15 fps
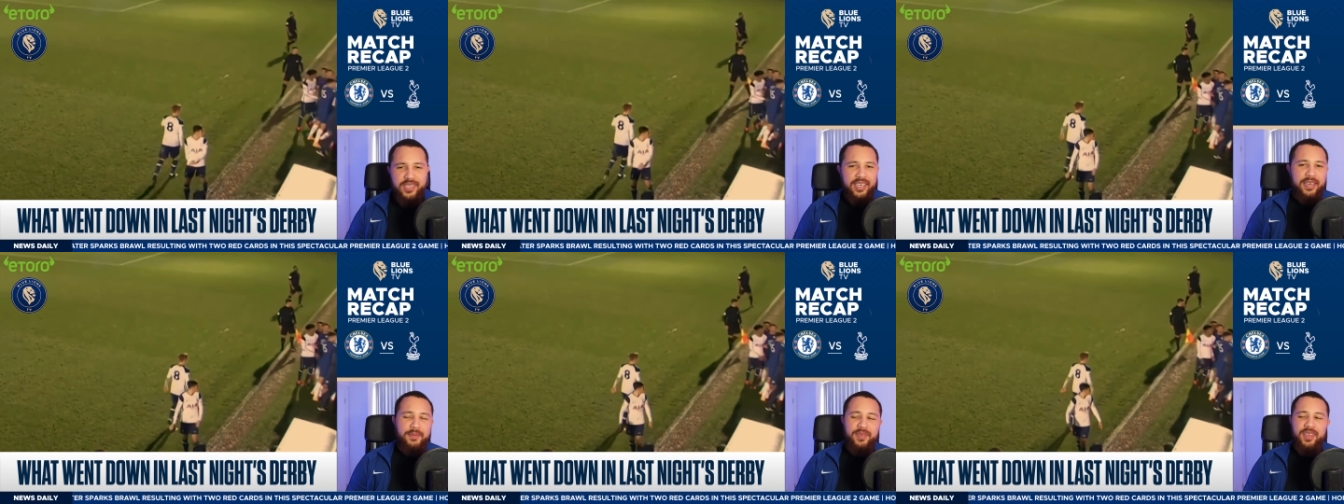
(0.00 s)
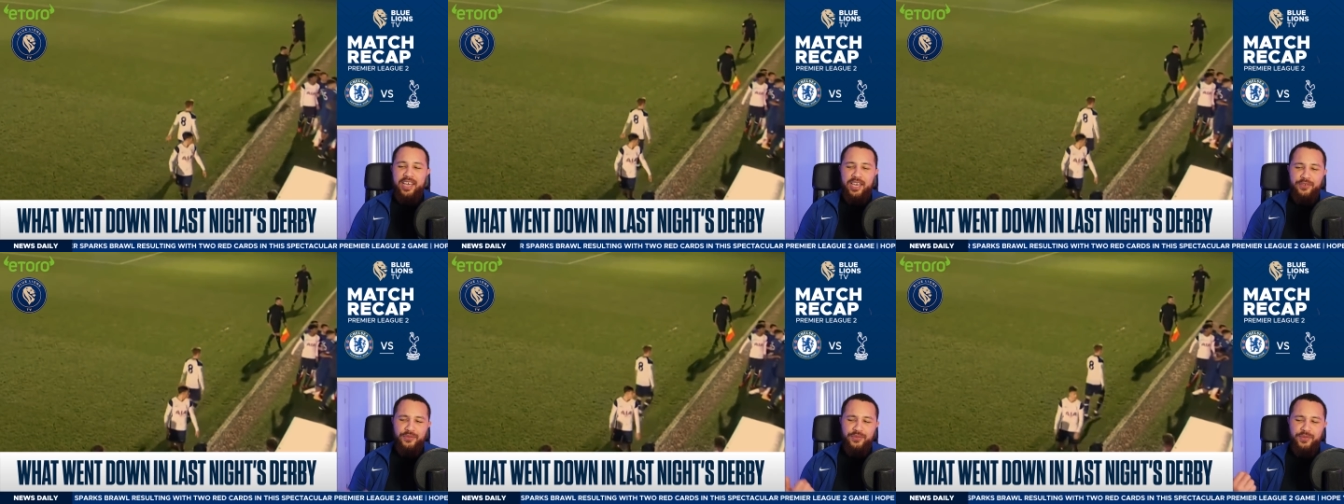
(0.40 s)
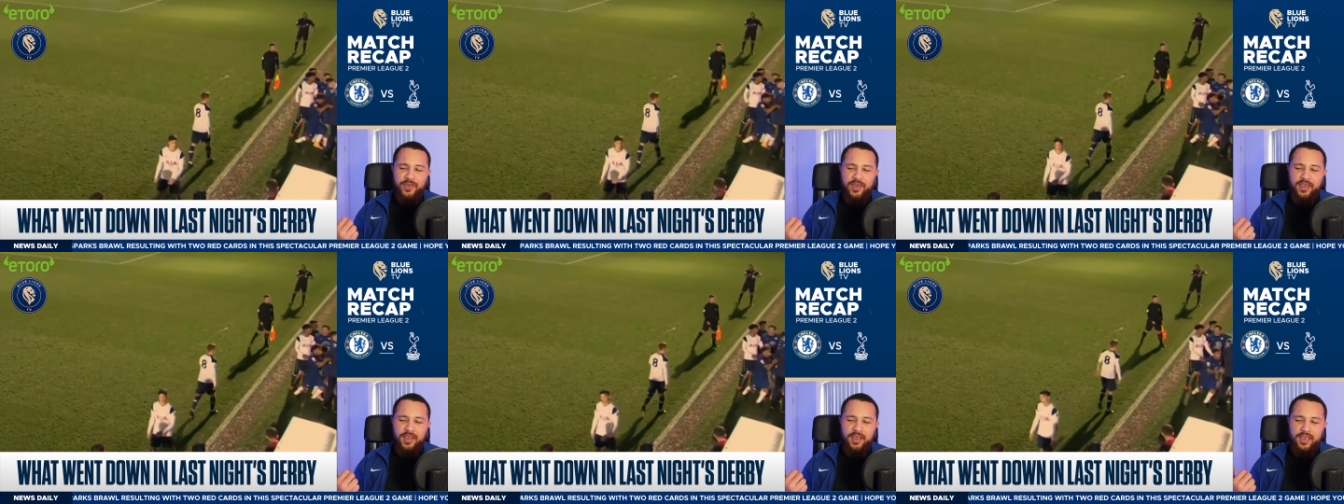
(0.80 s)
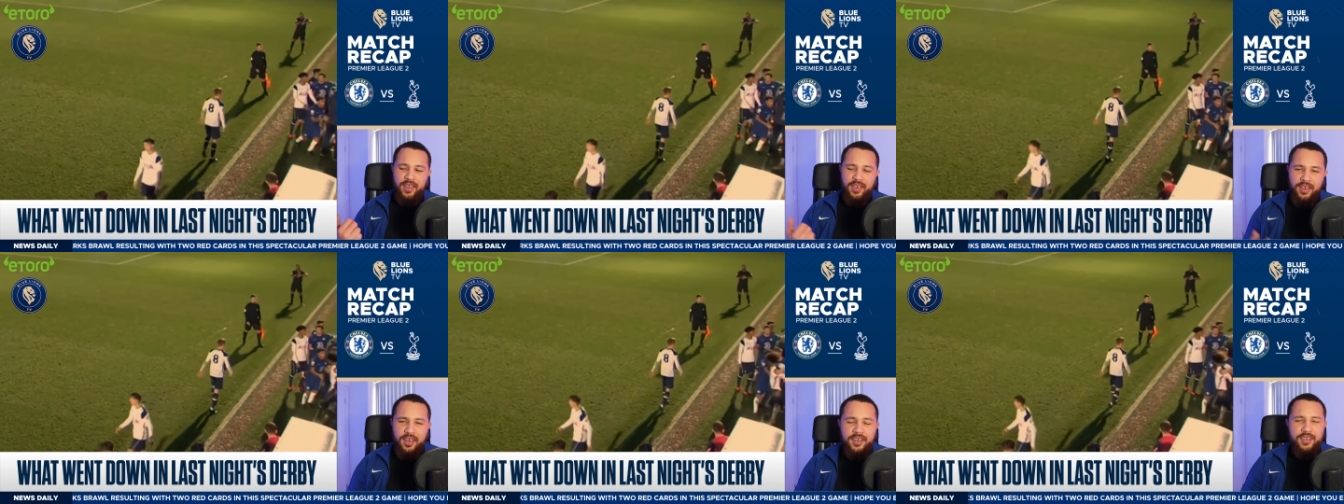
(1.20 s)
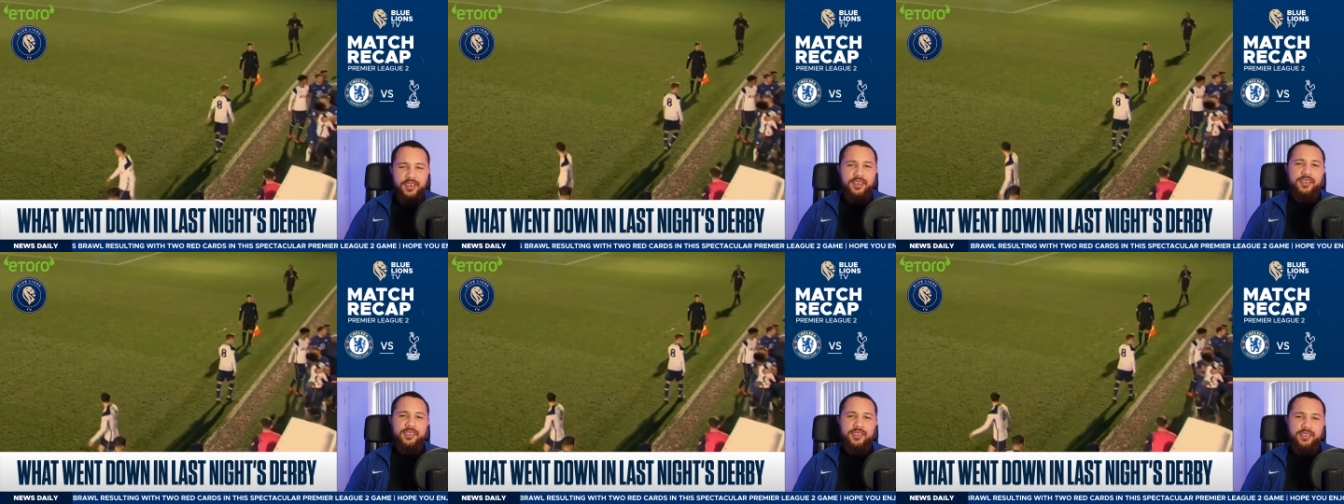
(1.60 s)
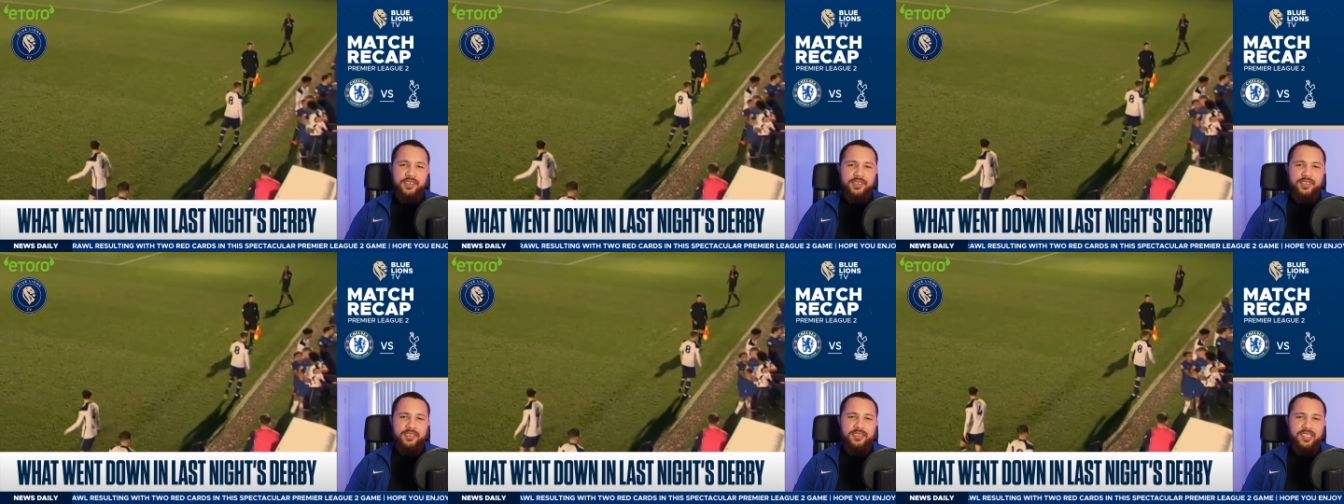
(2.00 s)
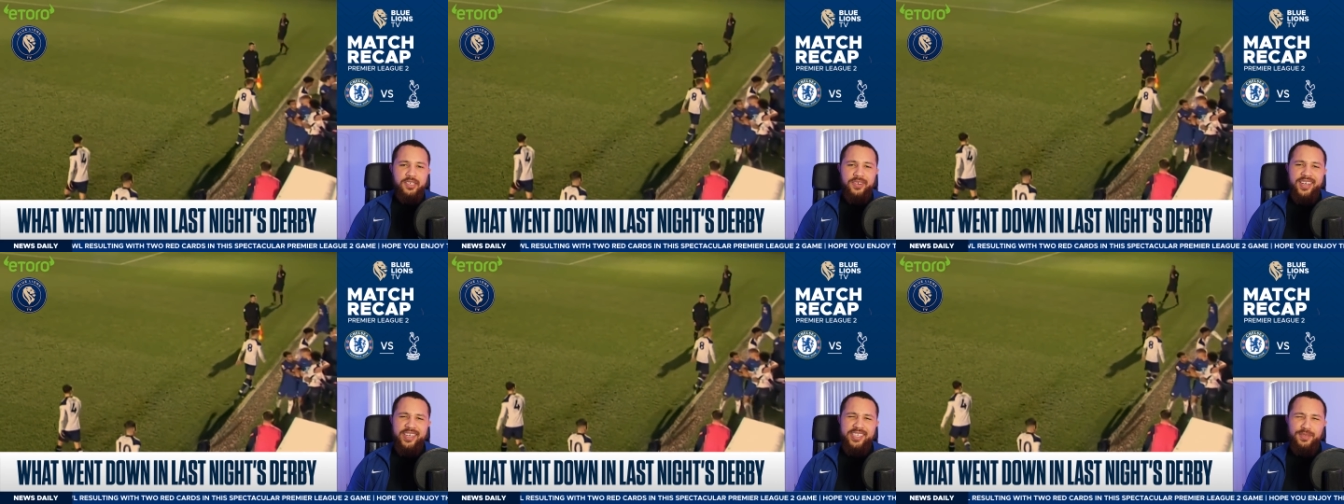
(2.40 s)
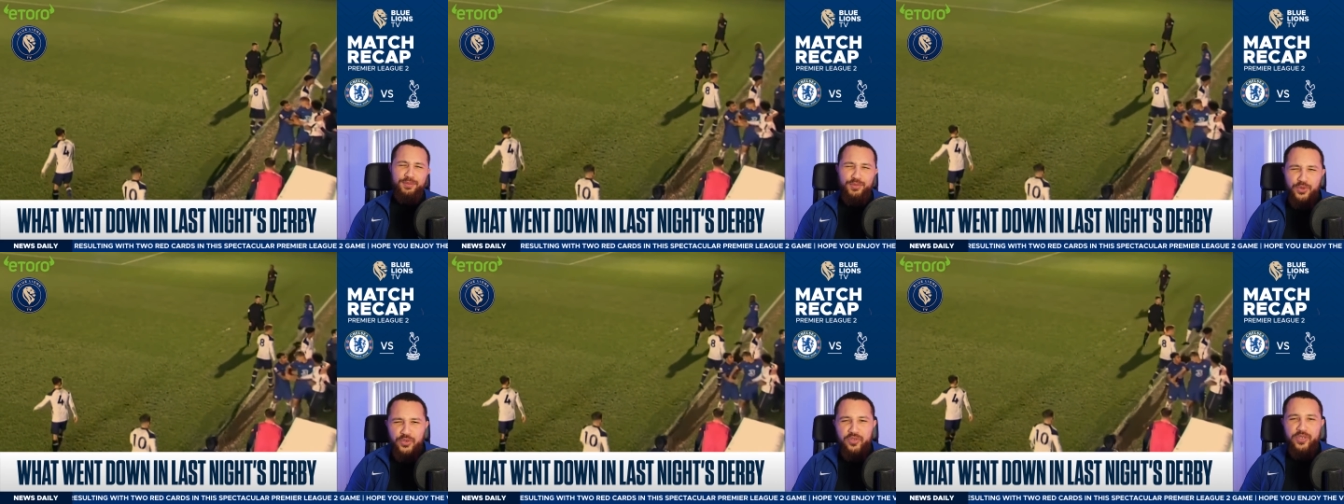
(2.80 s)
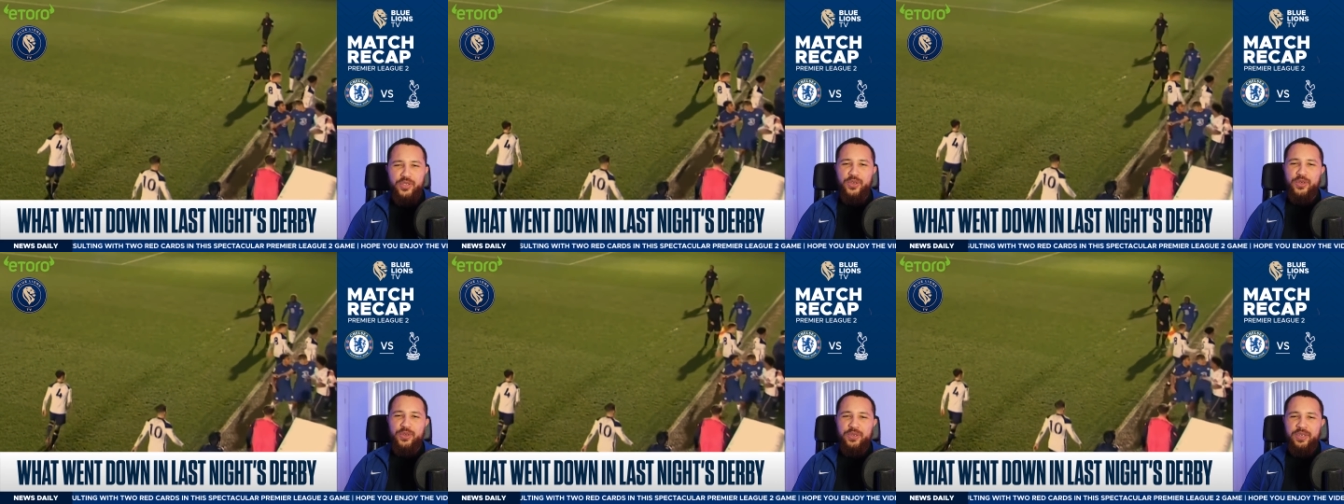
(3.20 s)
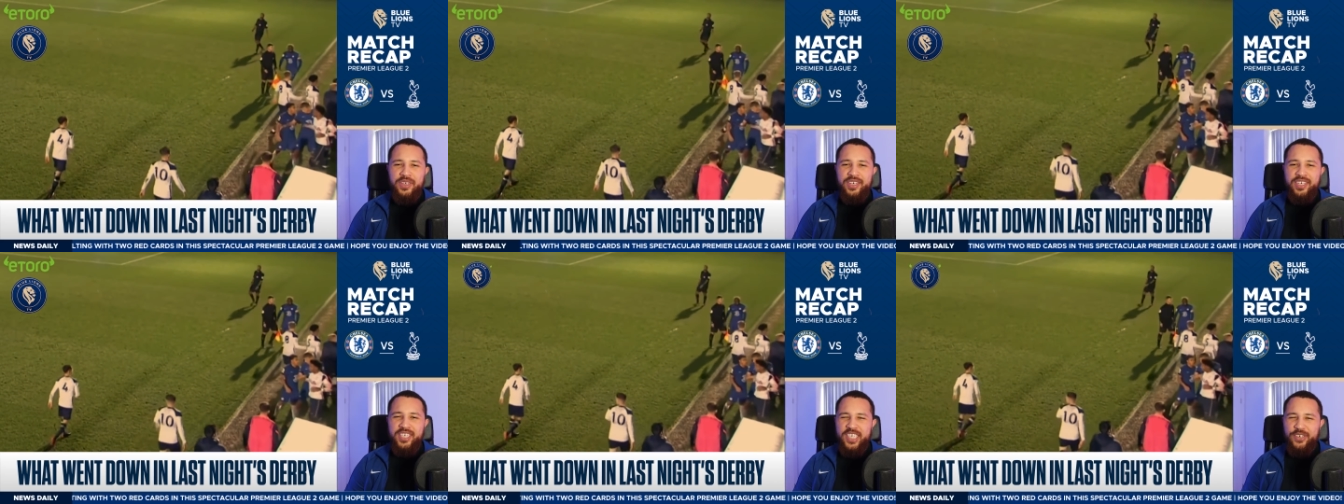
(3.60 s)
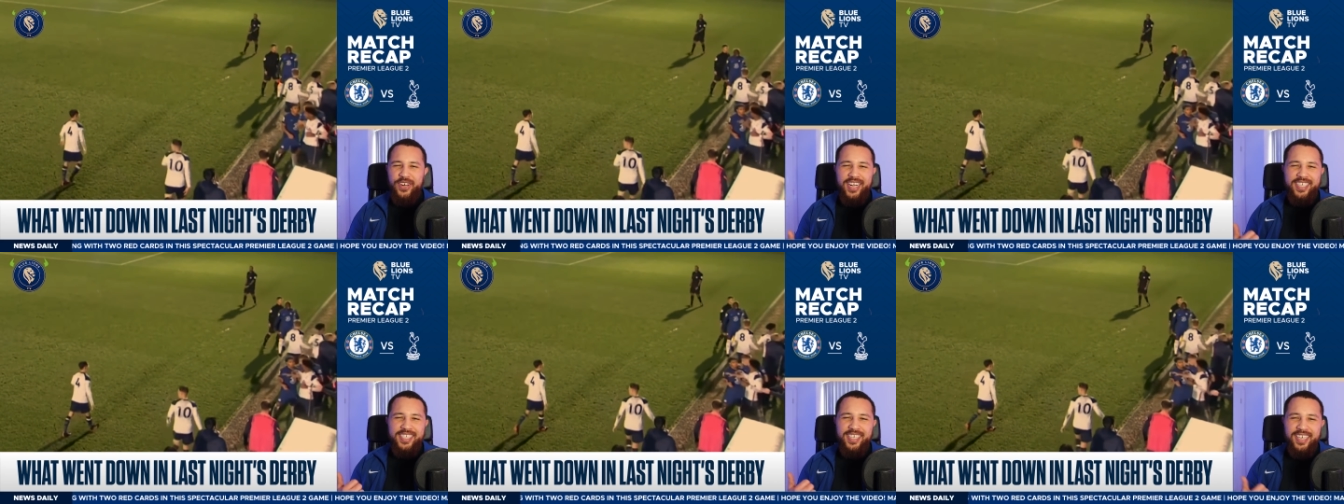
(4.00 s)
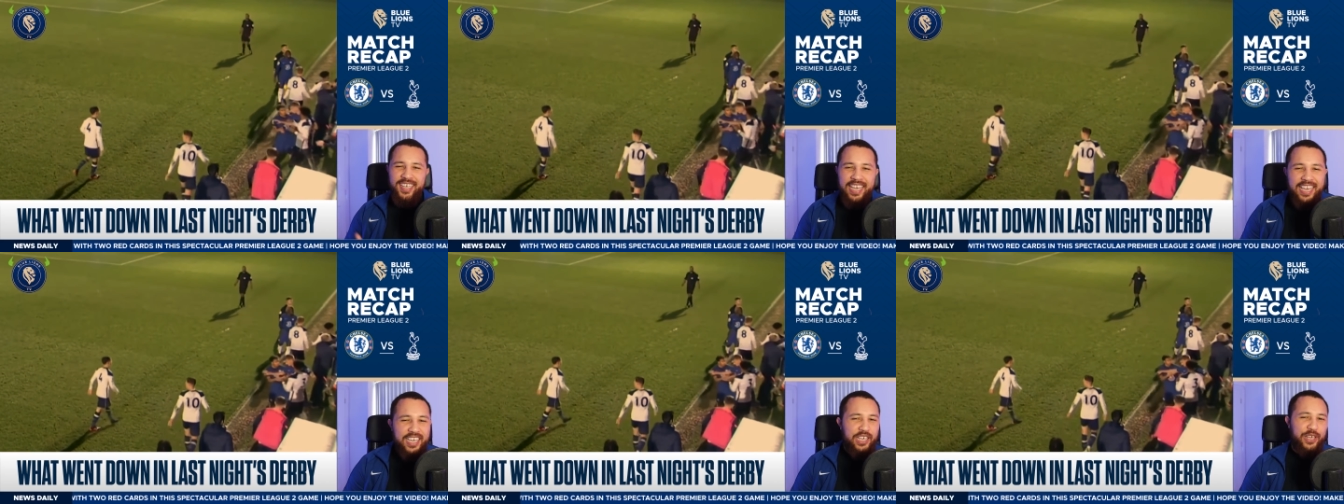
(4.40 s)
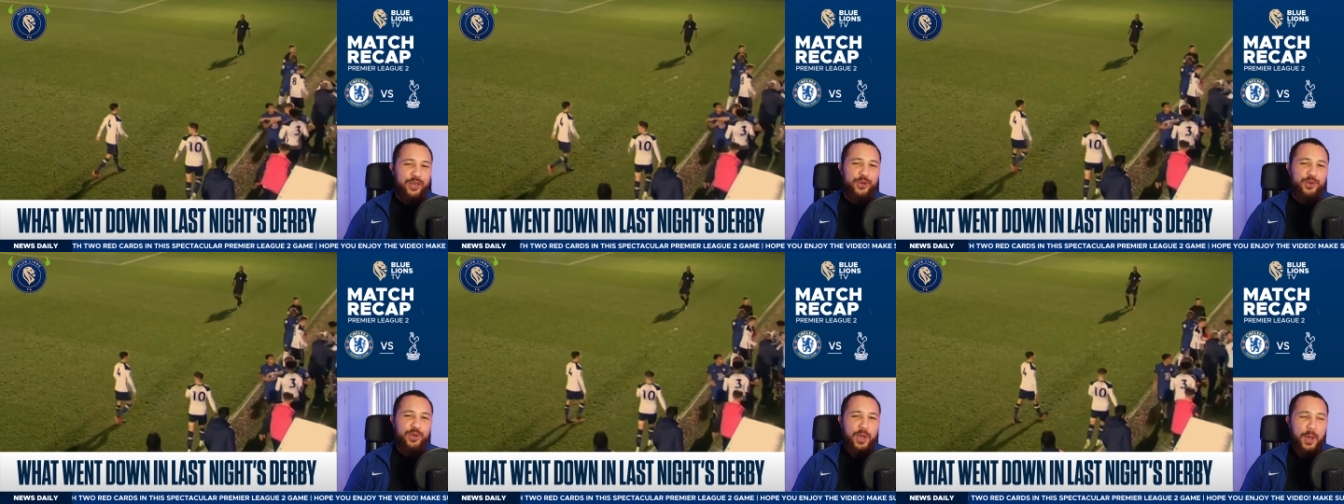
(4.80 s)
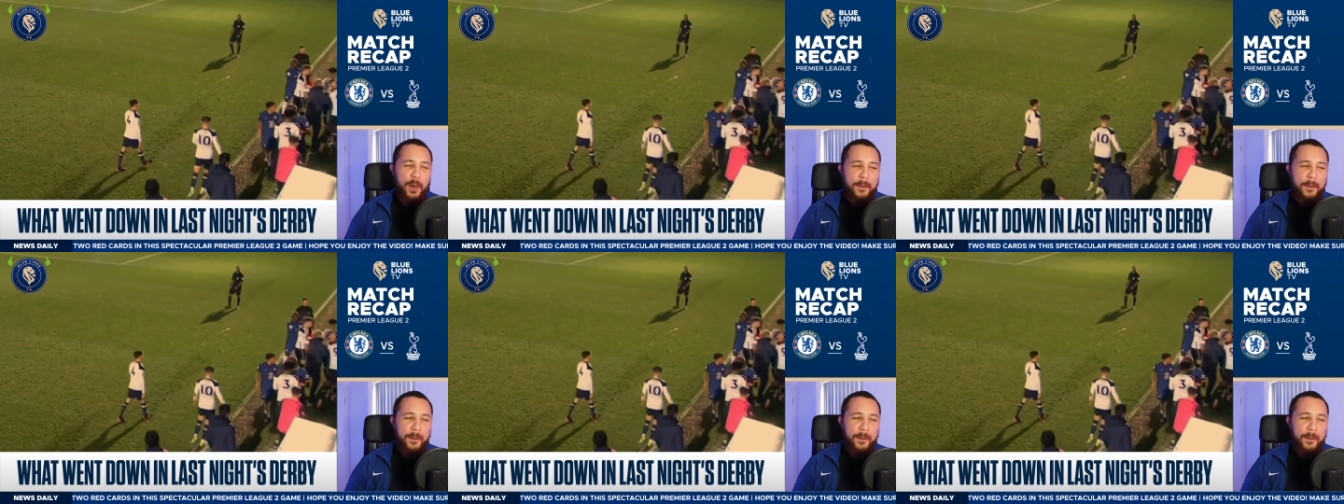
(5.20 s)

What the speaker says: team, if a younger tries to move to you, tries to kick you,